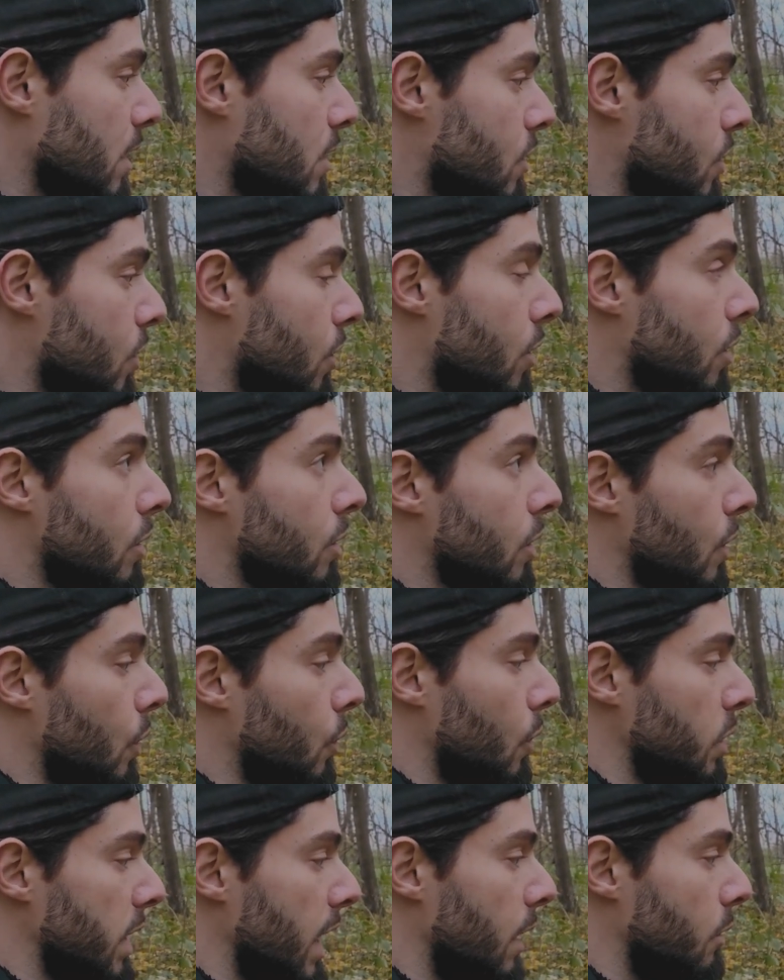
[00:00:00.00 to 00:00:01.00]
So
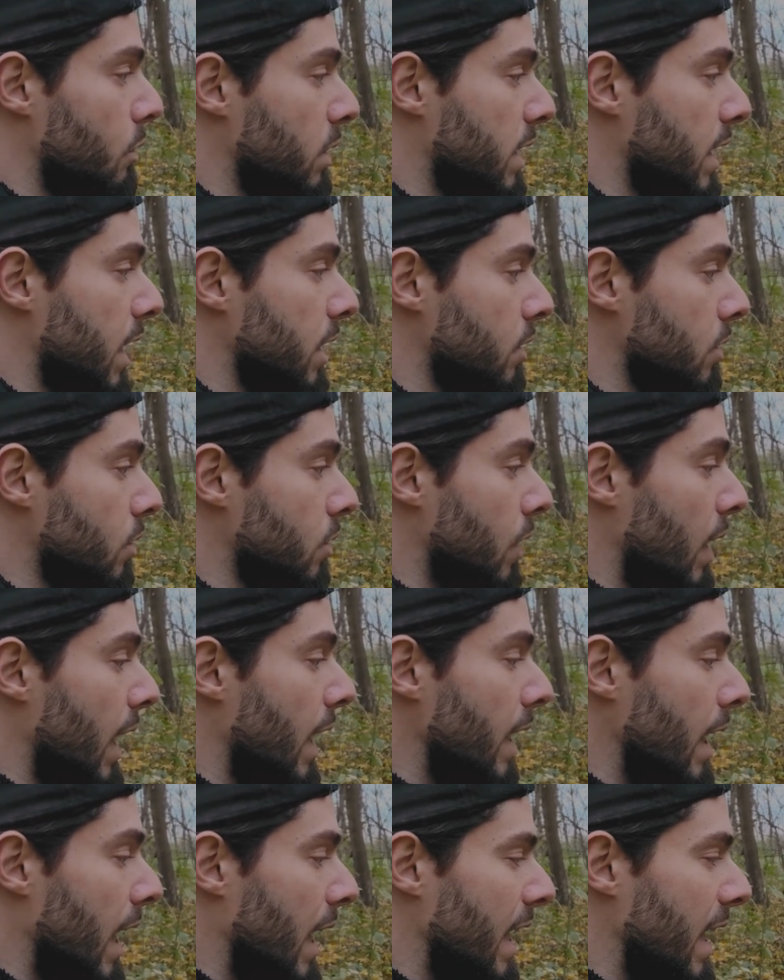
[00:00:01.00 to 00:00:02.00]
what I will try to do,
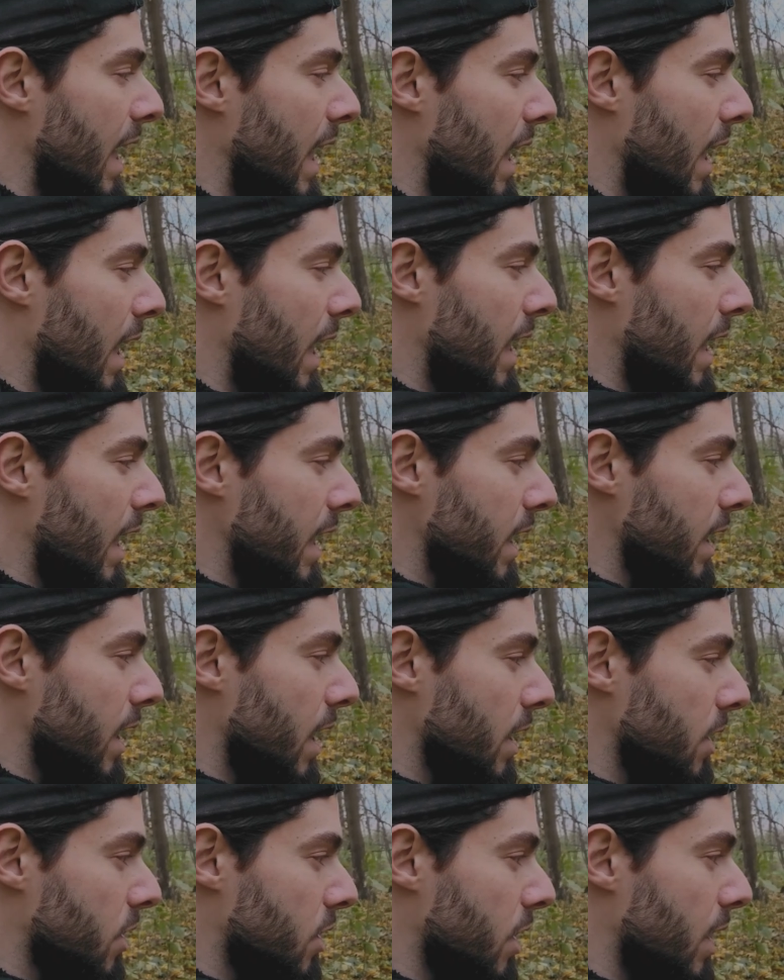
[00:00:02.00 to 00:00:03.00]
I, I, I like it
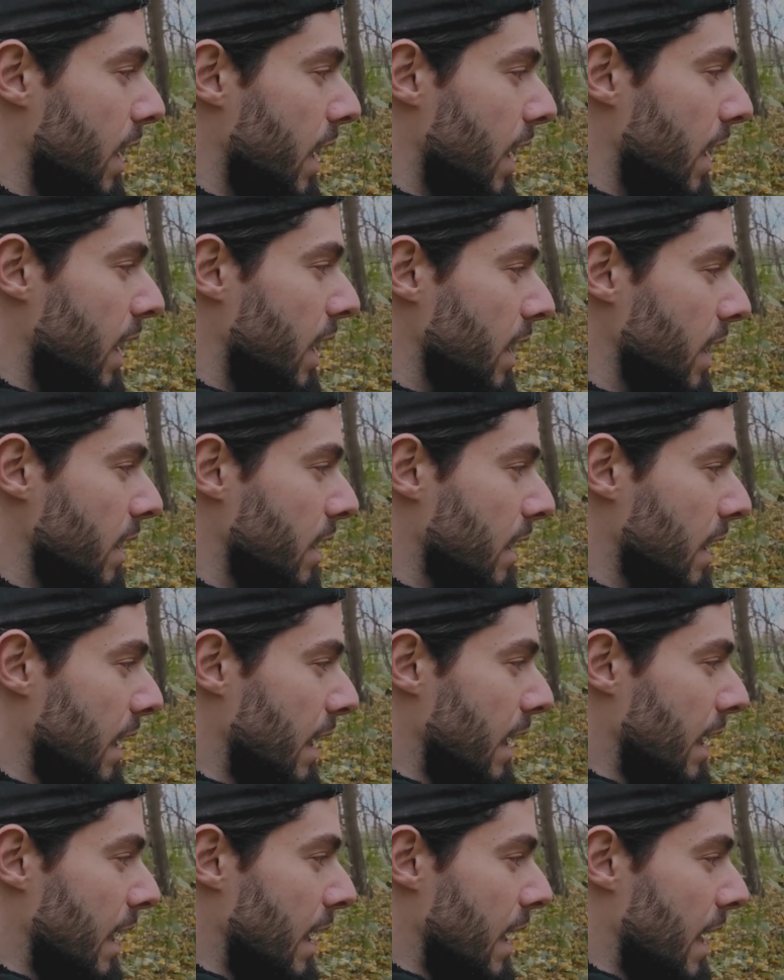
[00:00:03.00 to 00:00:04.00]
actually, I like it
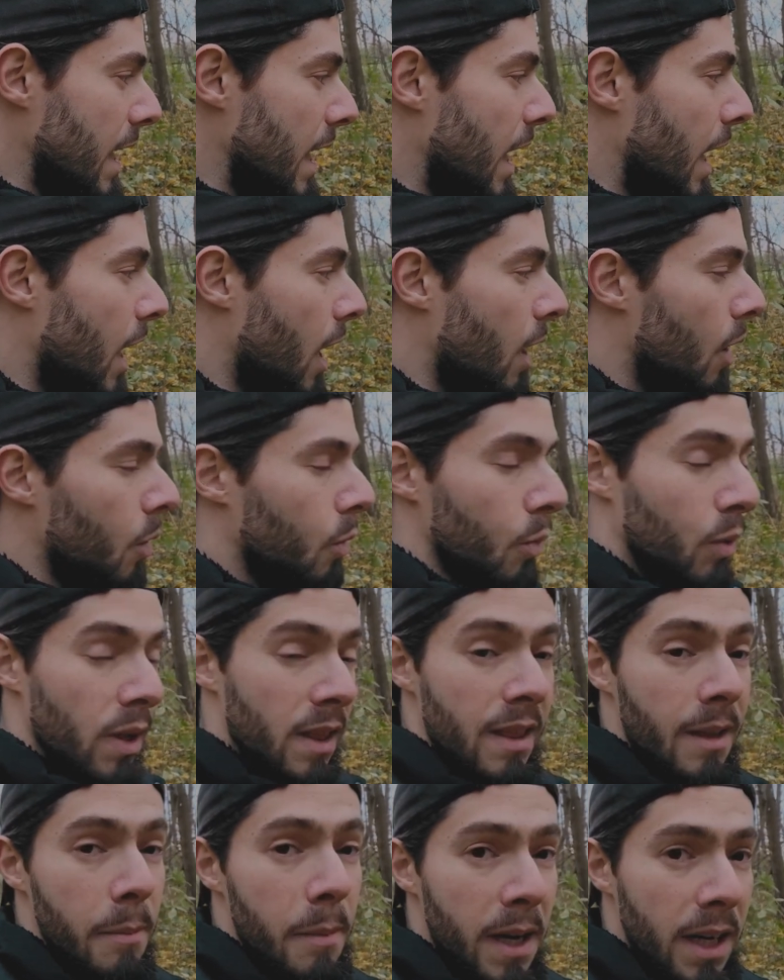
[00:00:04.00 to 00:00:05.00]
how
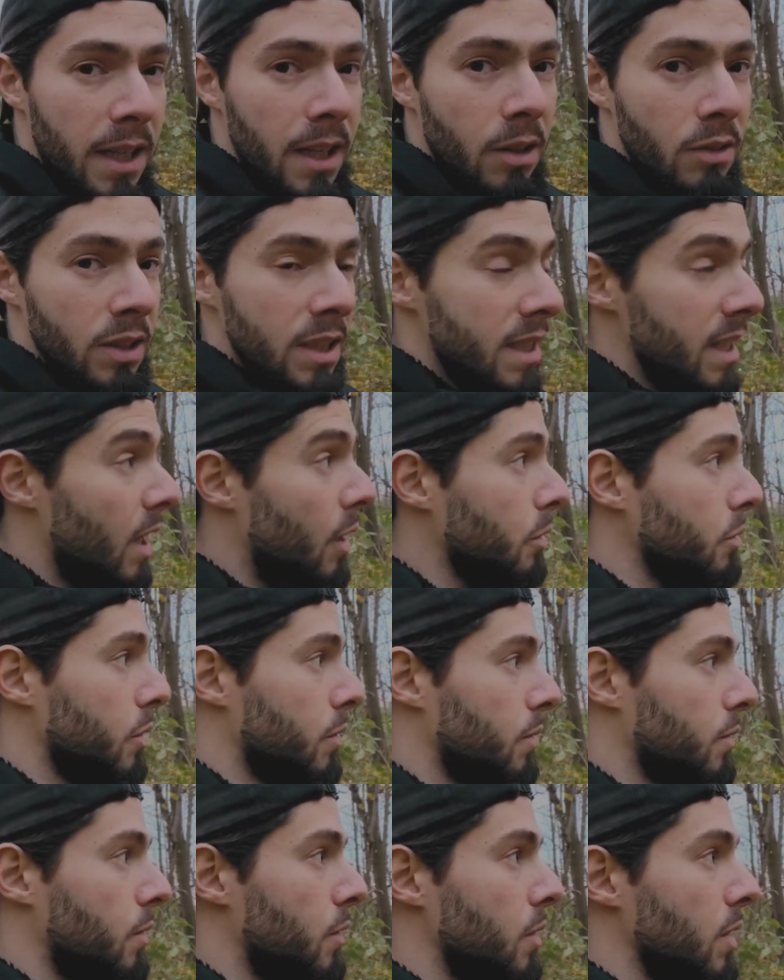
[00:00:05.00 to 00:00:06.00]
the background is out
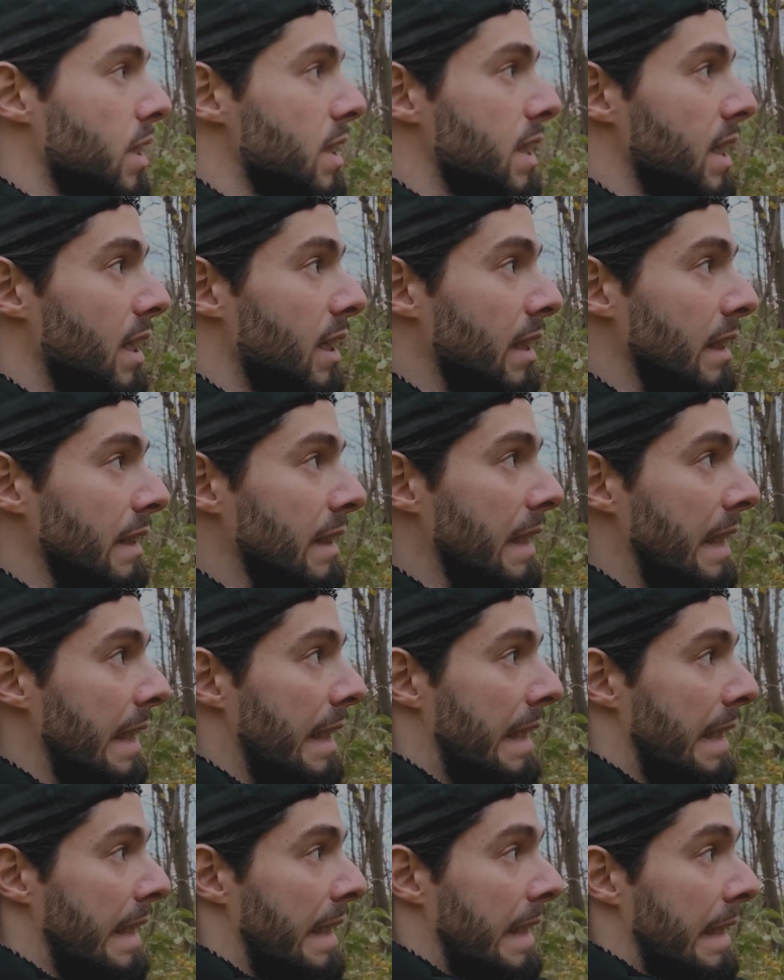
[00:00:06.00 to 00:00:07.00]
of focus, and
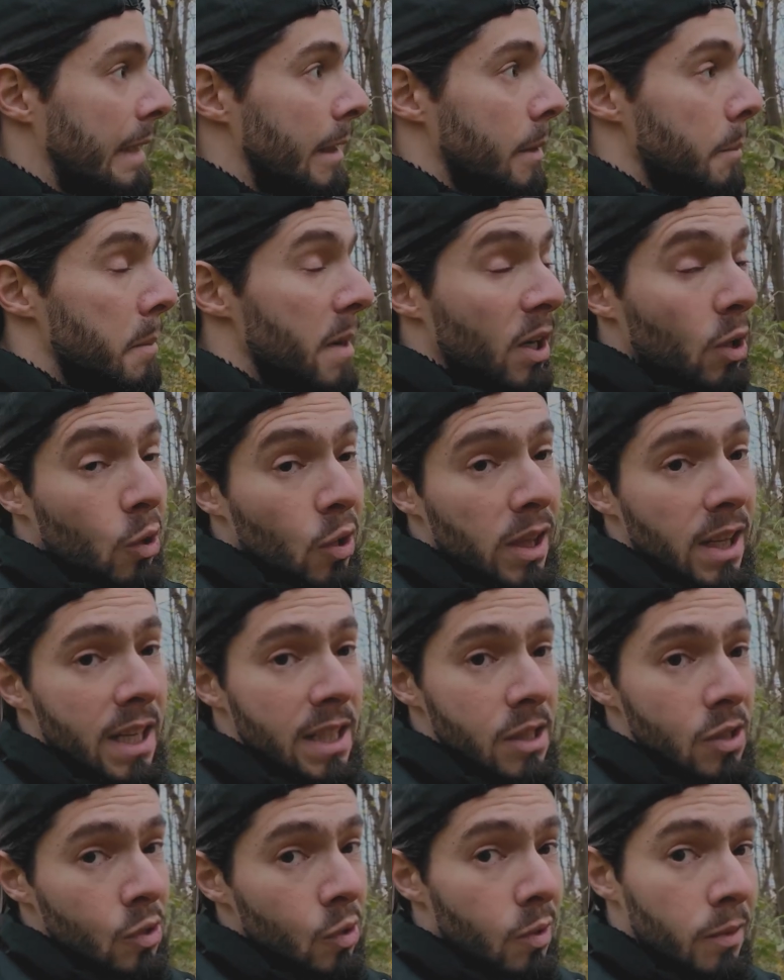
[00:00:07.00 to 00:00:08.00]
because
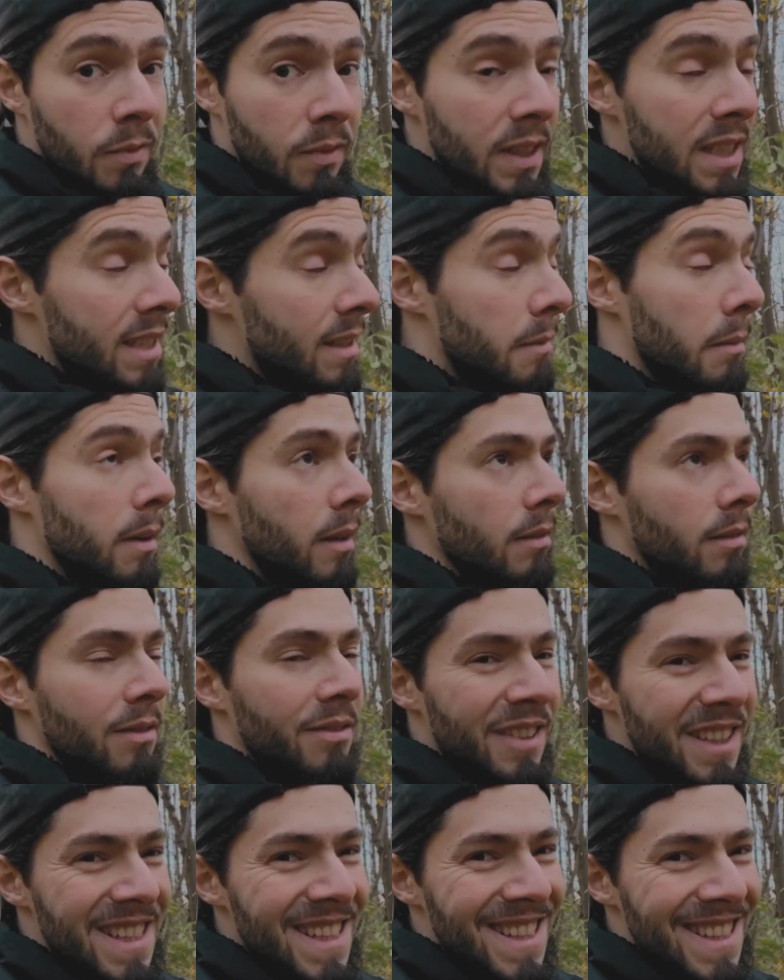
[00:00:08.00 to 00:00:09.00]
there's no fist, uh,
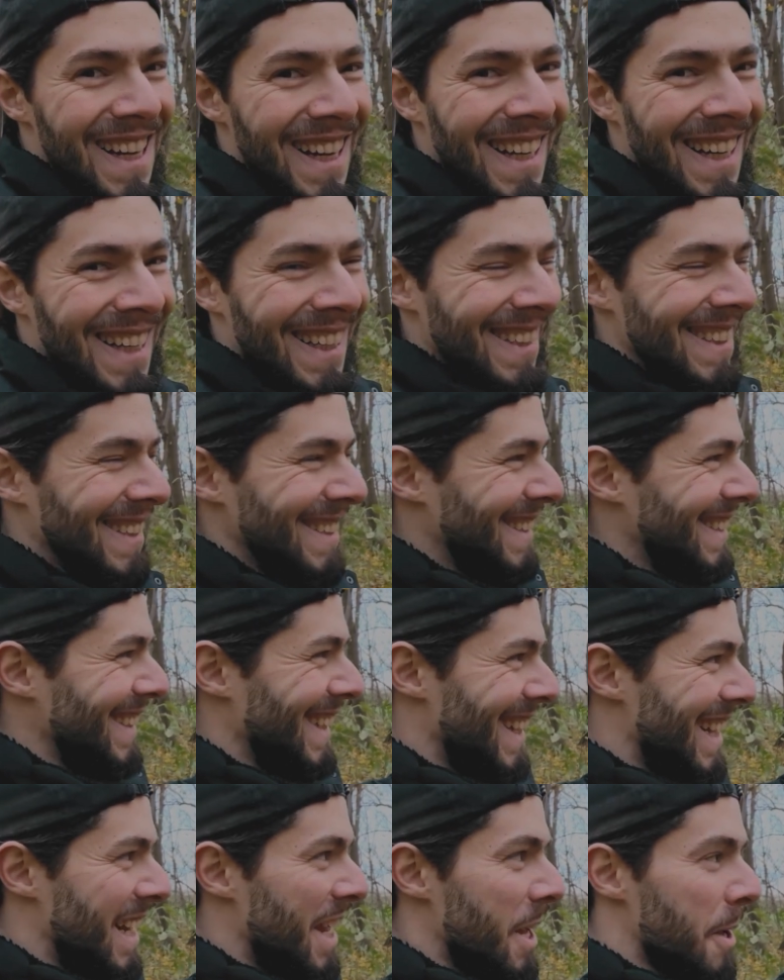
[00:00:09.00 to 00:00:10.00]
fist
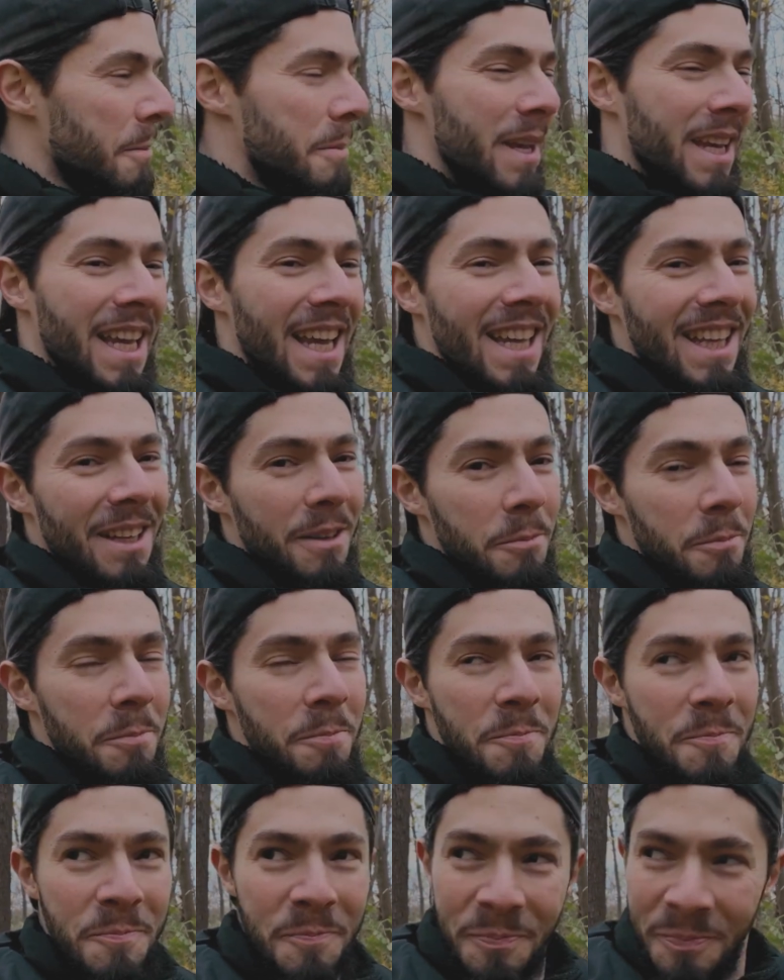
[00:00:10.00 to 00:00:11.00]
because
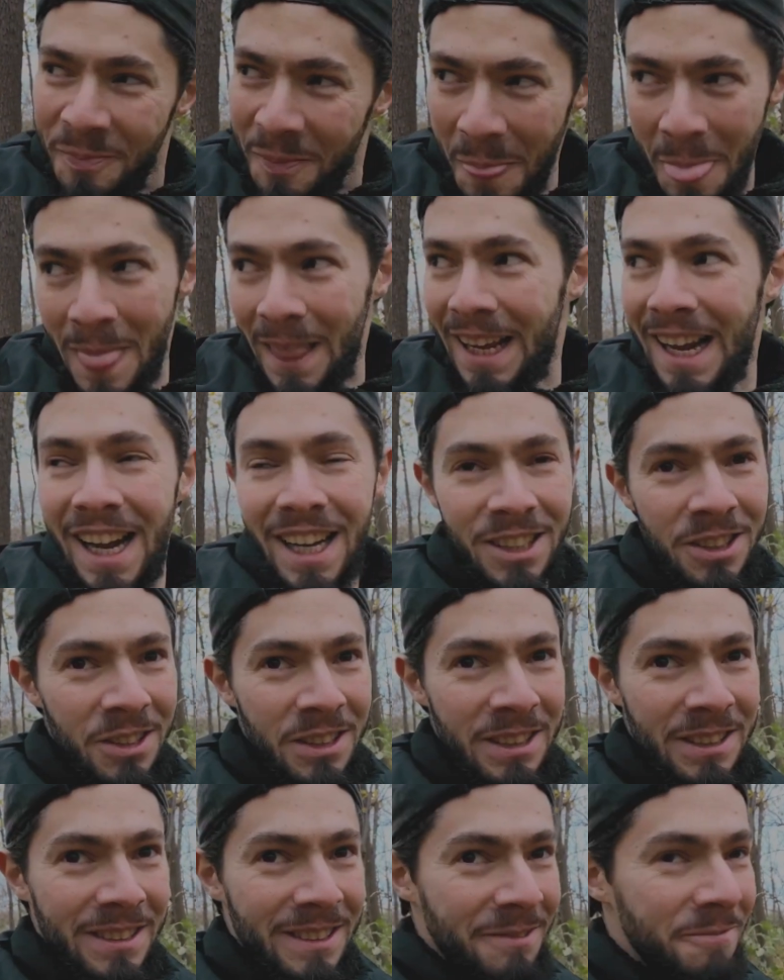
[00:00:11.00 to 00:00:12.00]
I
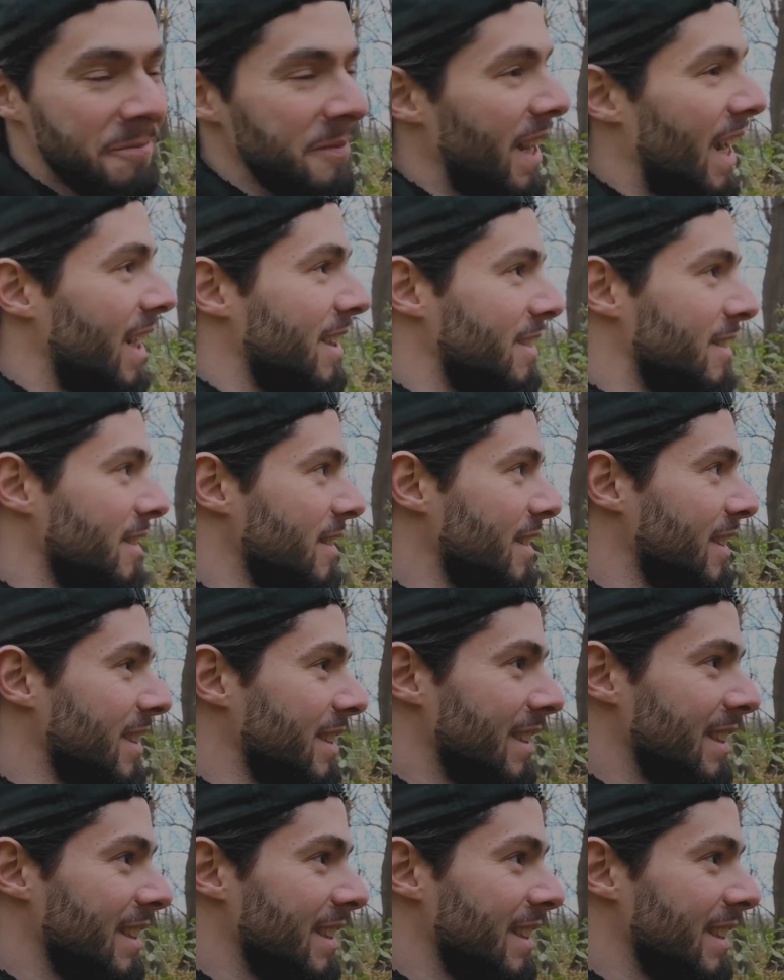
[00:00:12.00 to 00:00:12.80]
don't, I don't,